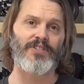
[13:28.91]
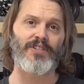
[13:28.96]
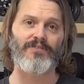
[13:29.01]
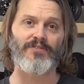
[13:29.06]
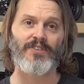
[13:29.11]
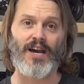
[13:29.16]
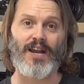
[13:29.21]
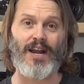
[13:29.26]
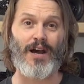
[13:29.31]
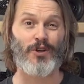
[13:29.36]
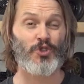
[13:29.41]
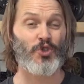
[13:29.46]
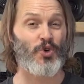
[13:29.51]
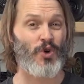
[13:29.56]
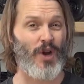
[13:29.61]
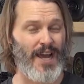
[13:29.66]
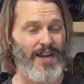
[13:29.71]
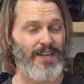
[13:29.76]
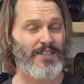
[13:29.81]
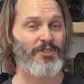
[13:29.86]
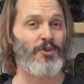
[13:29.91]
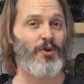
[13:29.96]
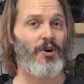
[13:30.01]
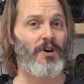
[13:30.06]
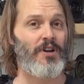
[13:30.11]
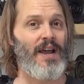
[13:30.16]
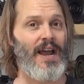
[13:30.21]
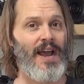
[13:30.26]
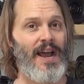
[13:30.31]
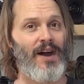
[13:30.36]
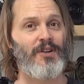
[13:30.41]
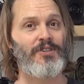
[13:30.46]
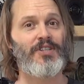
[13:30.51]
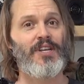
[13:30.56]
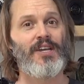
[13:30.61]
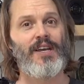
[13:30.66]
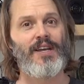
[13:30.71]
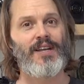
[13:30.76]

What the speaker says: If not, I'll try to sort out,